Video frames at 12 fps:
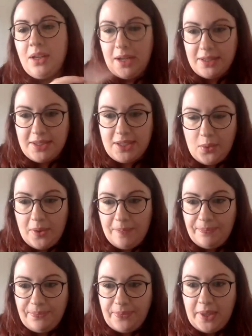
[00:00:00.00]
and so
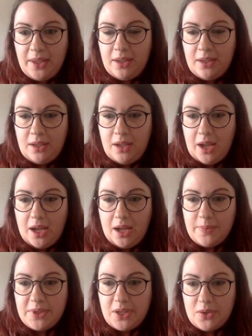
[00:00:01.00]

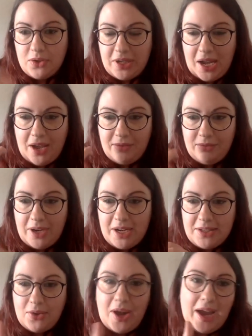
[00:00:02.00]
on. So you should have
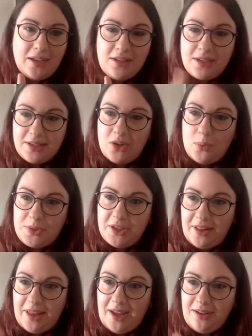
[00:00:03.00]
raise your hand as an
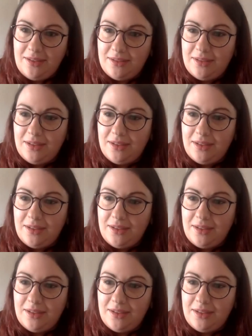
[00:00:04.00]
option there.